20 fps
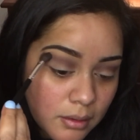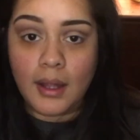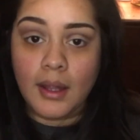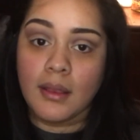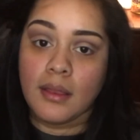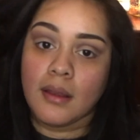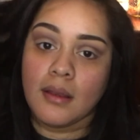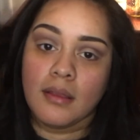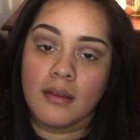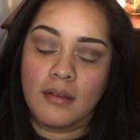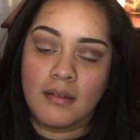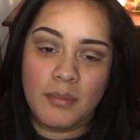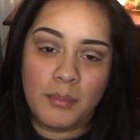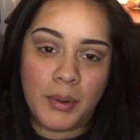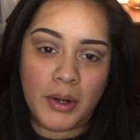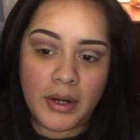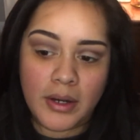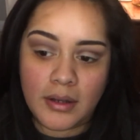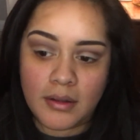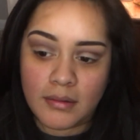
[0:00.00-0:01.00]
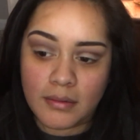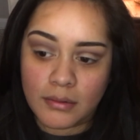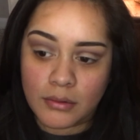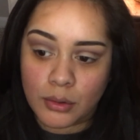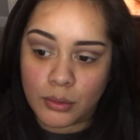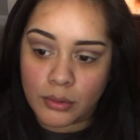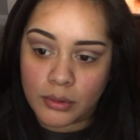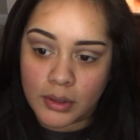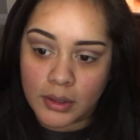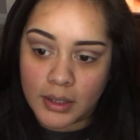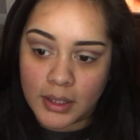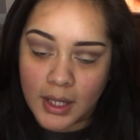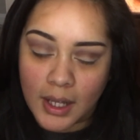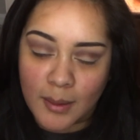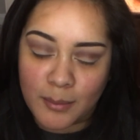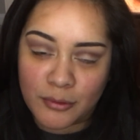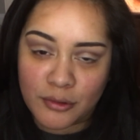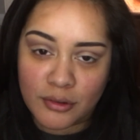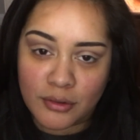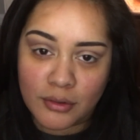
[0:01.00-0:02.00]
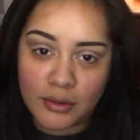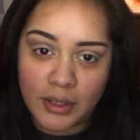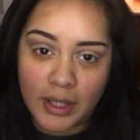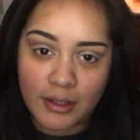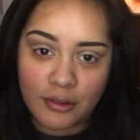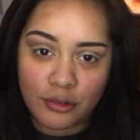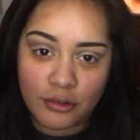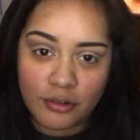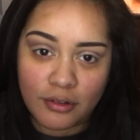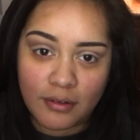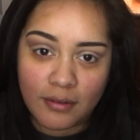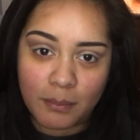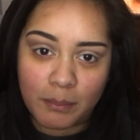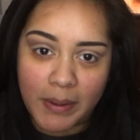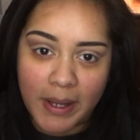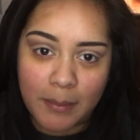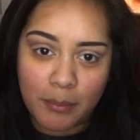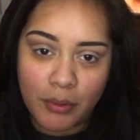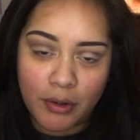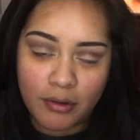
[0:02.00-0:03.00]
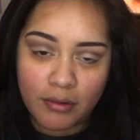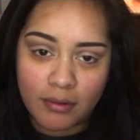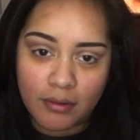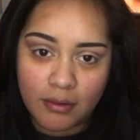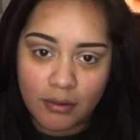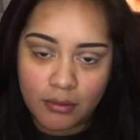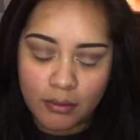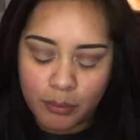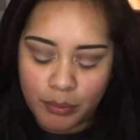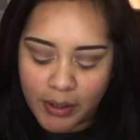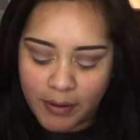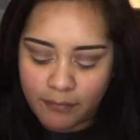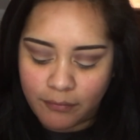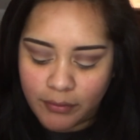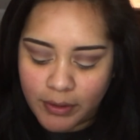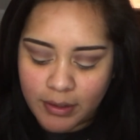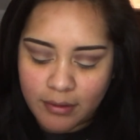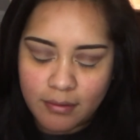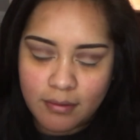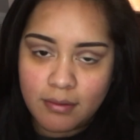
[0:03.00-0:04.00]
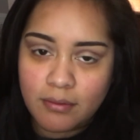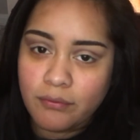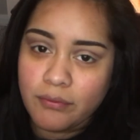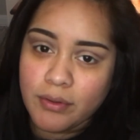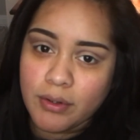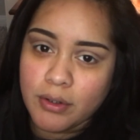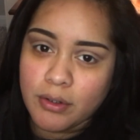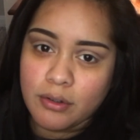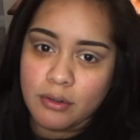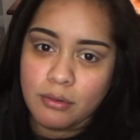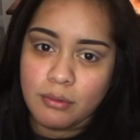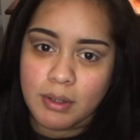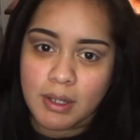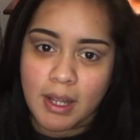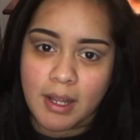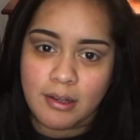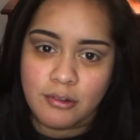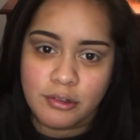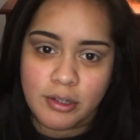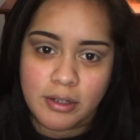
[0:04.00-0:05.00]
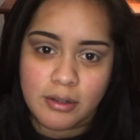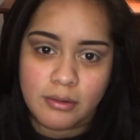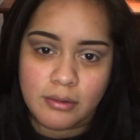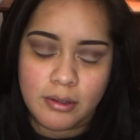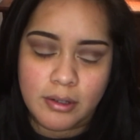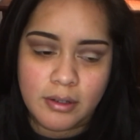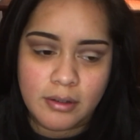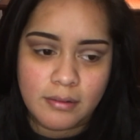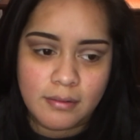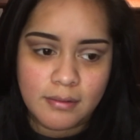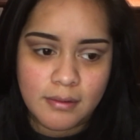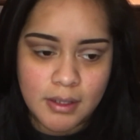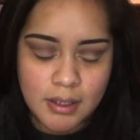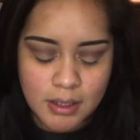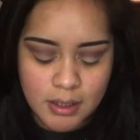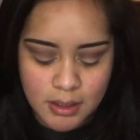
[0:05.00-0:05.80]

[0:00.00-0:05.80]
And then this part is totally optional. It's just my personal preference for doing eyeshadow looks.